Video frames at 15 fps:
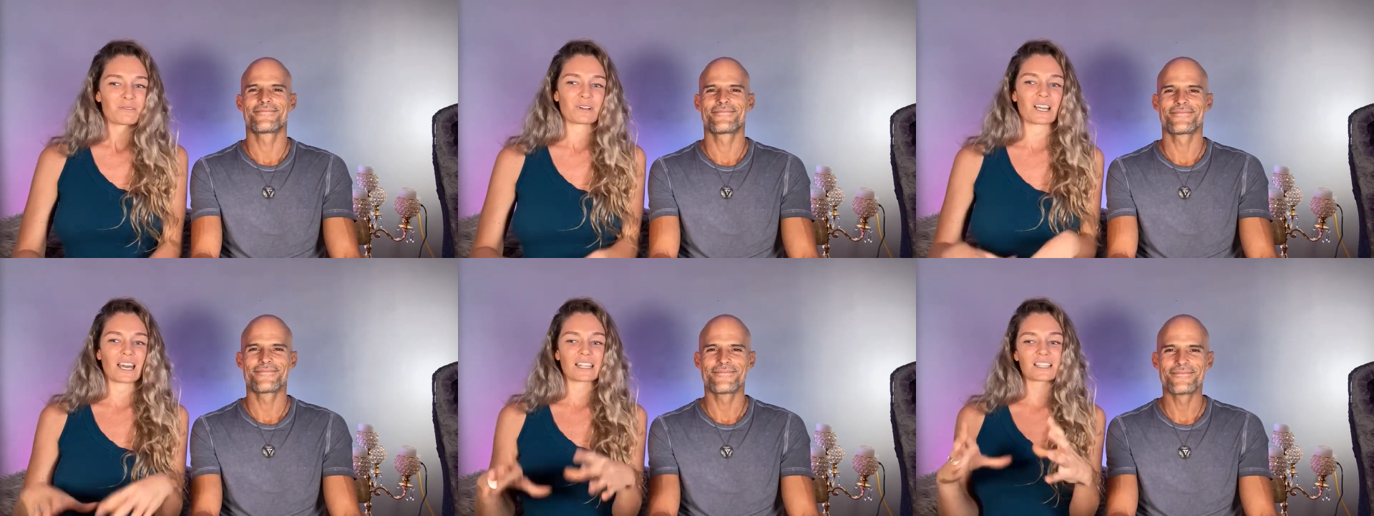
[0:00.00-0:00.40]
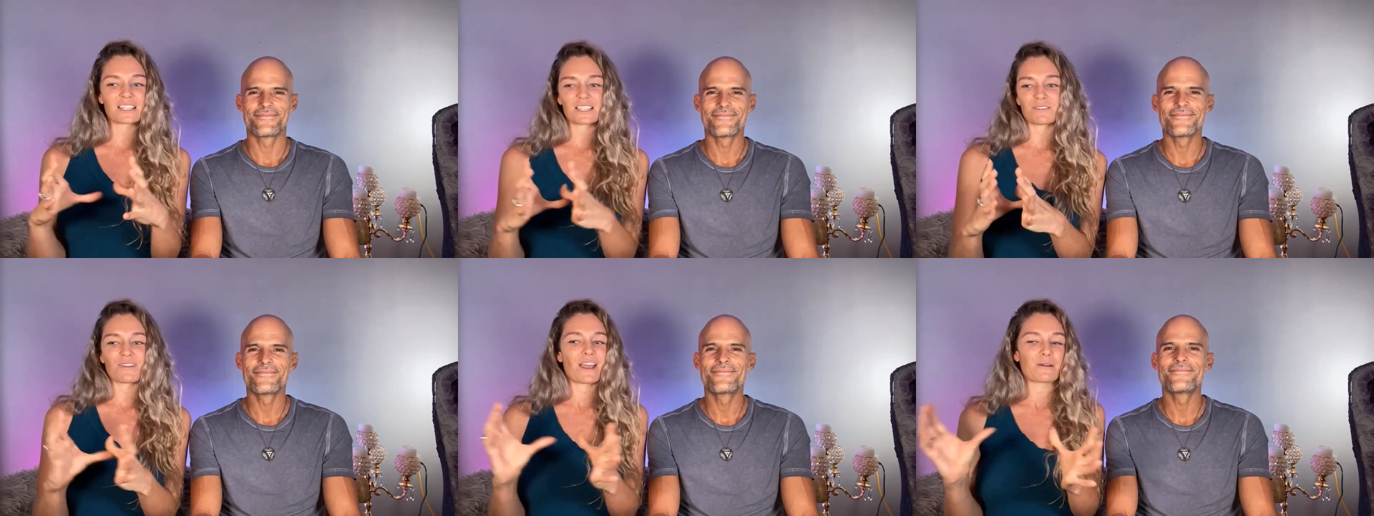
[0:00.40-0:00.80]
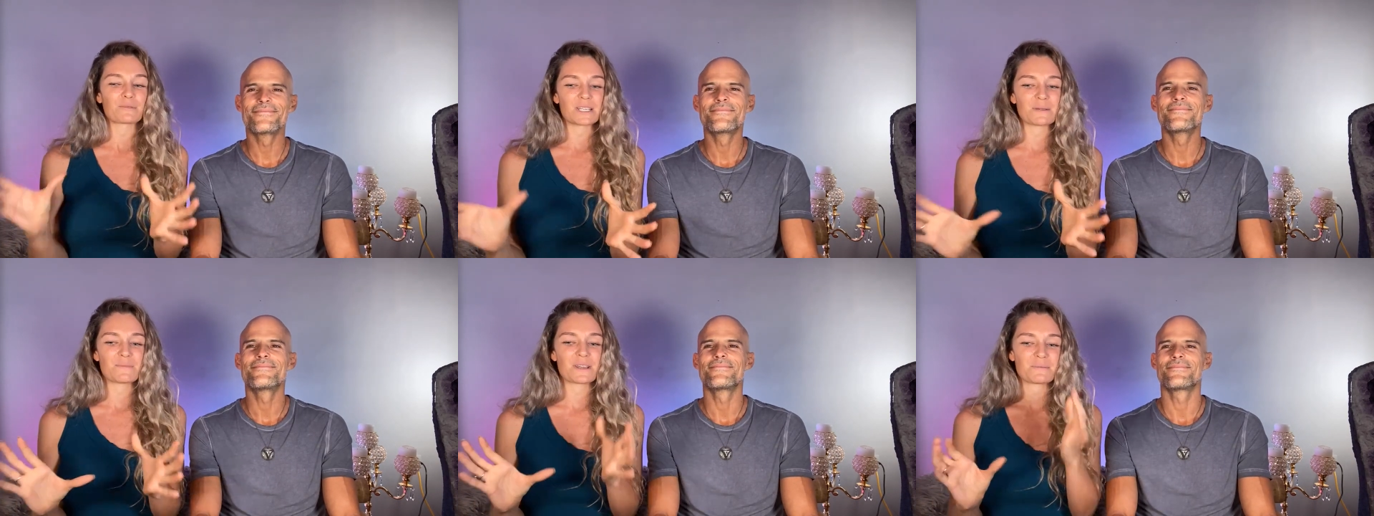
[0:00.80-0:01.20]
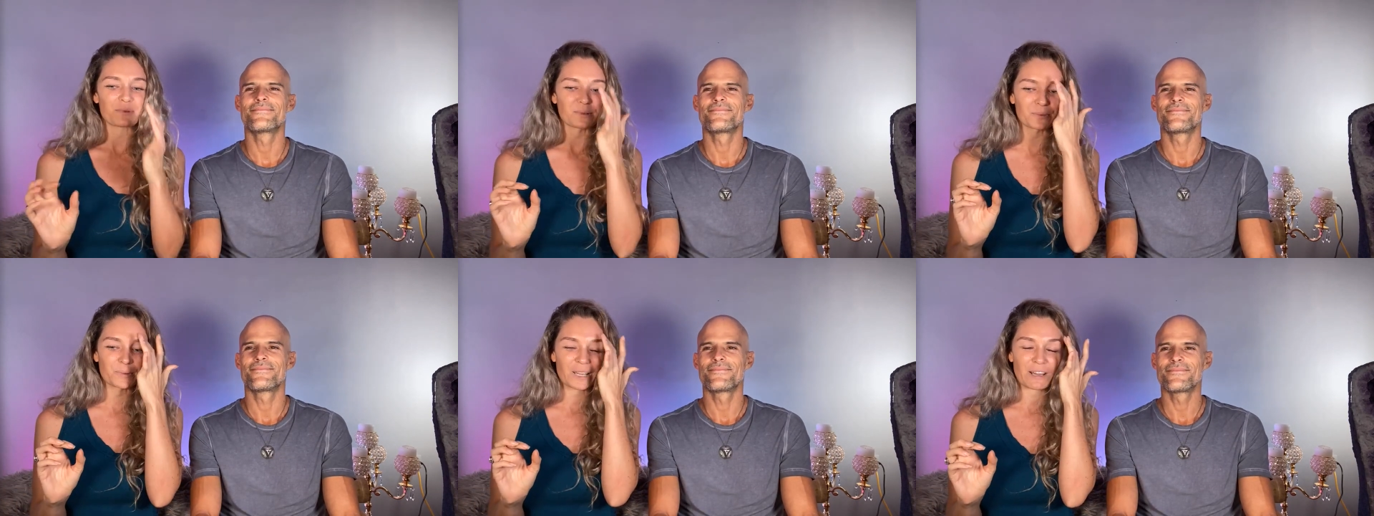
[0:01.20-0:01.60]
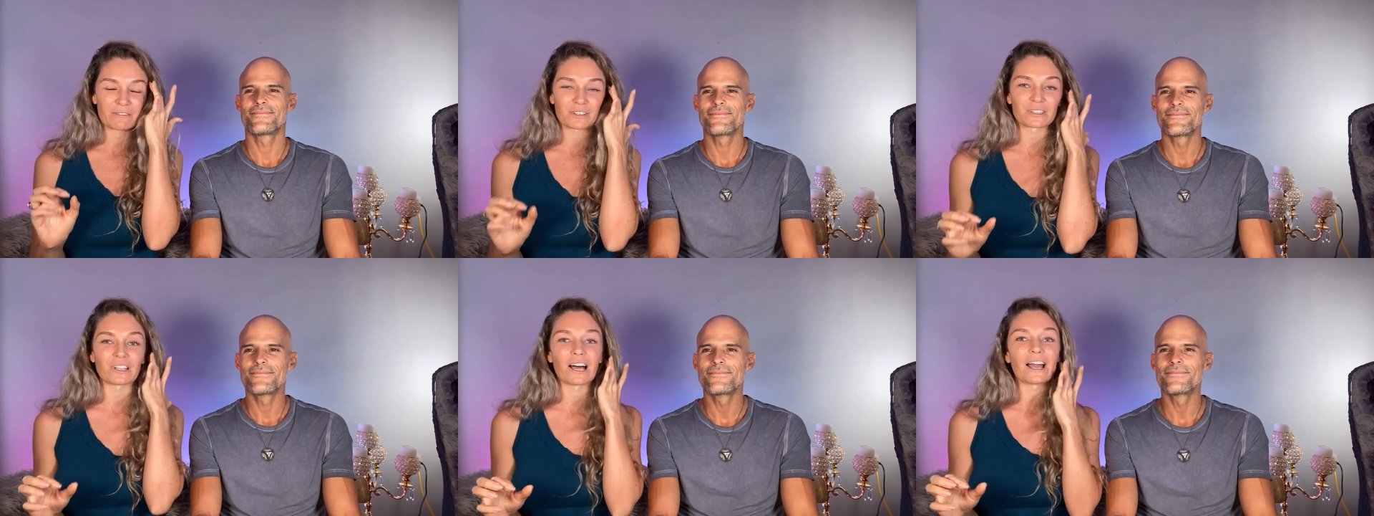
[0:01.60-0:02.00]
Speaker 1: regardless of how many people we have
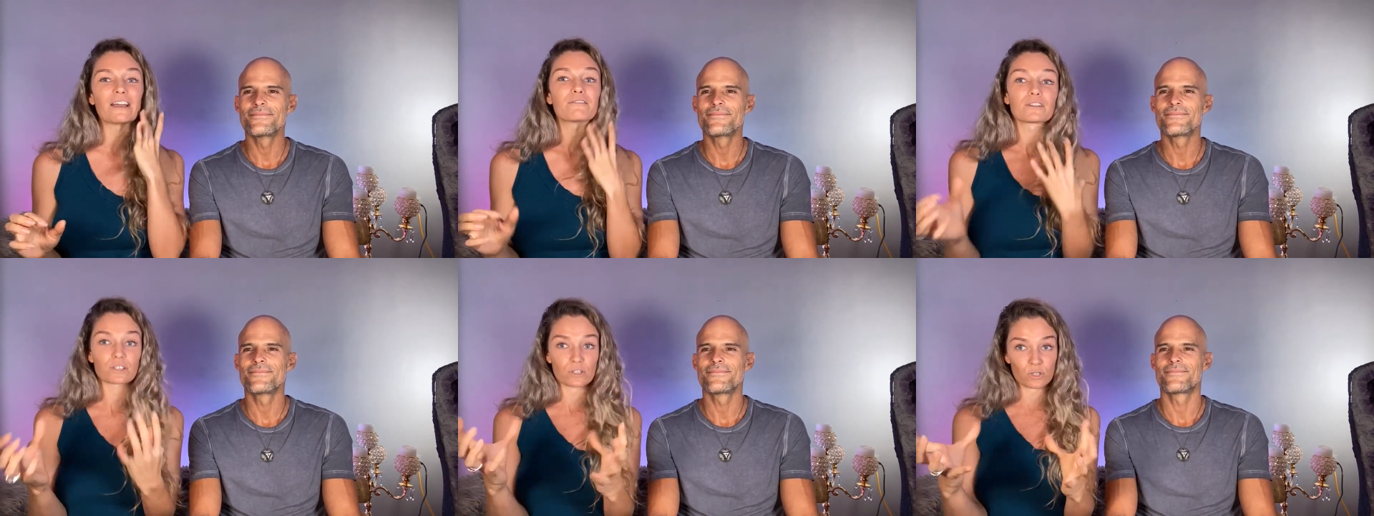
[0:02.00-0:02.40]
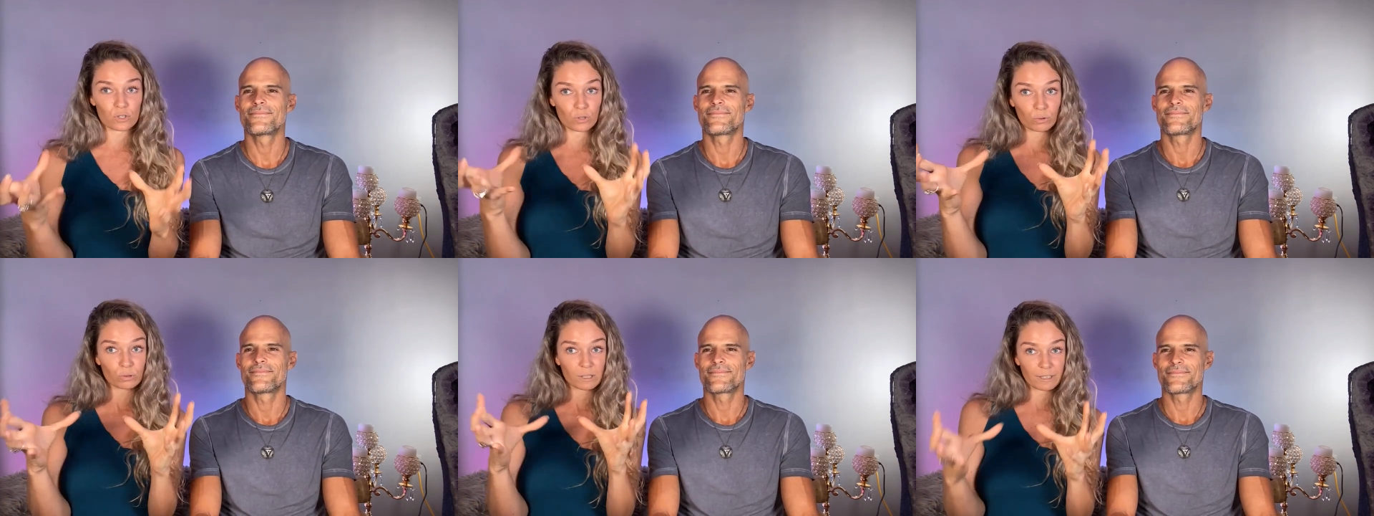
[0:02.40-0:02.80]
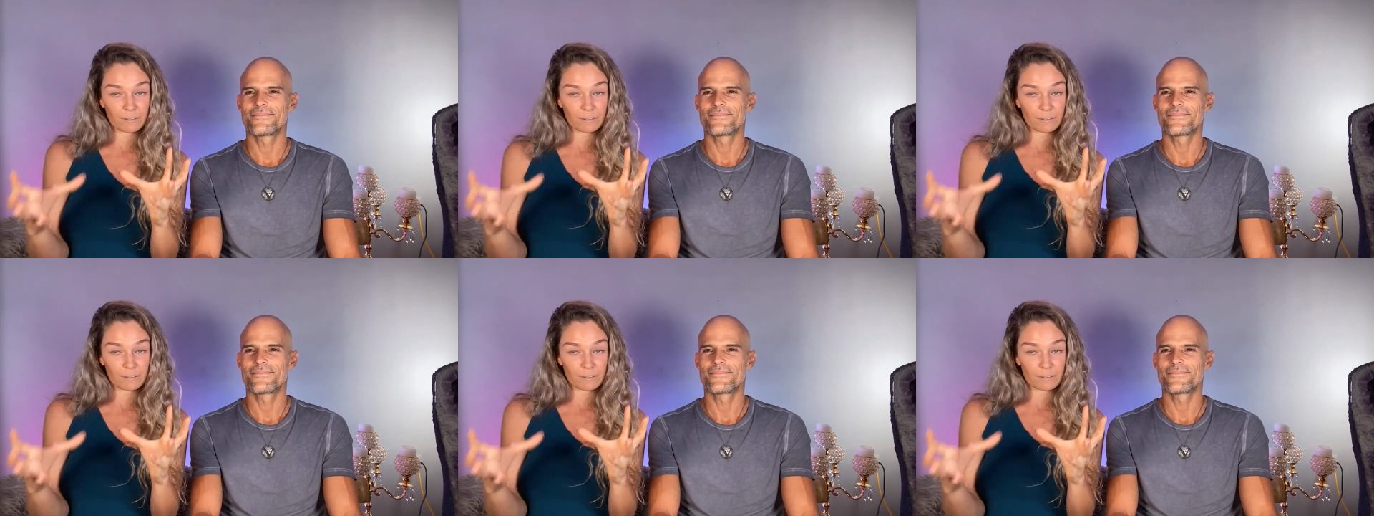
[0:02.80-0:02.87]
on live, at a soul